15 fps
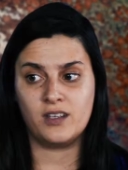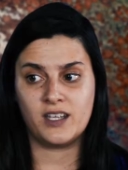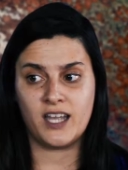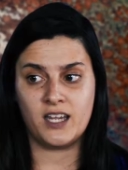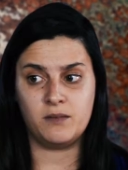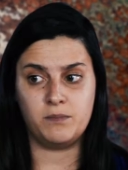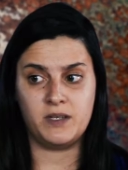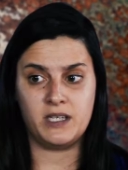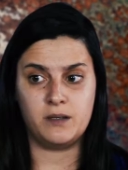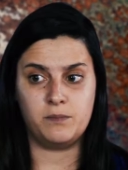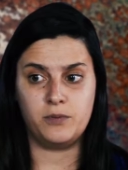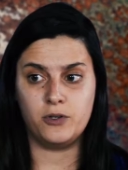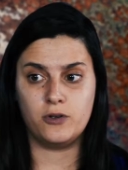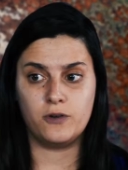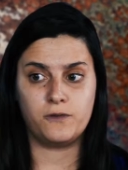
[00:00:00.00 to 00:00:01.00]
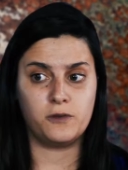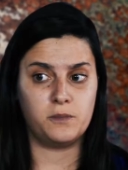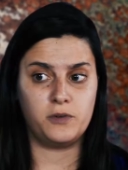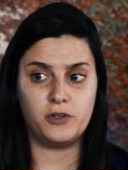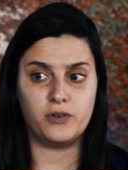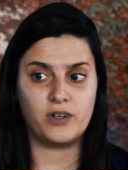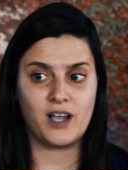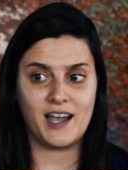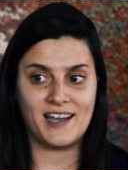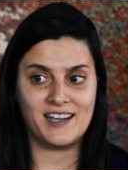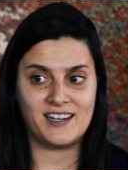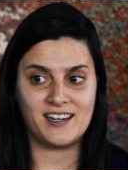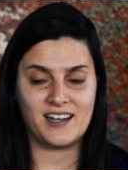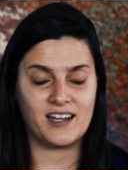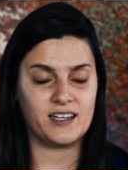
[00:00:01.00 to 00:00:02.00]
can be beautiful blue
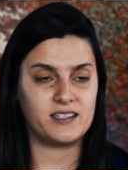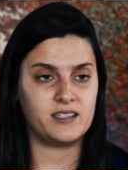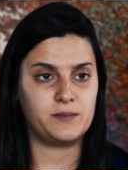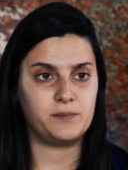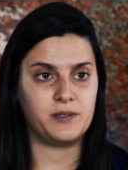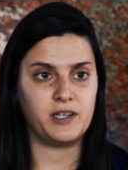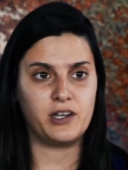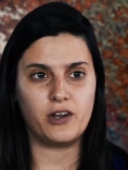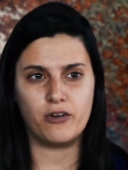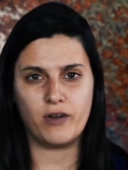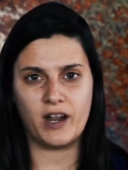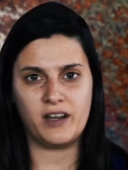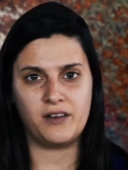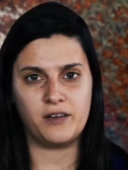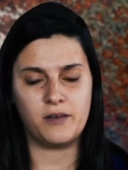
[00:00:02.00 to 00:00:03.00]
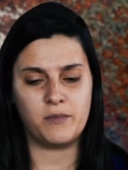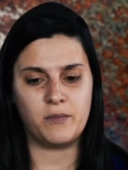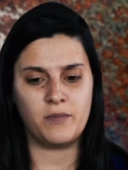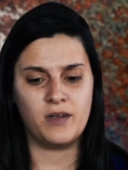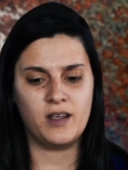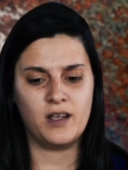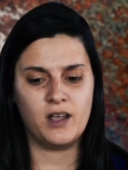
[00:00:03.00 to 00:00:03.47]
kyanite, pink corundum,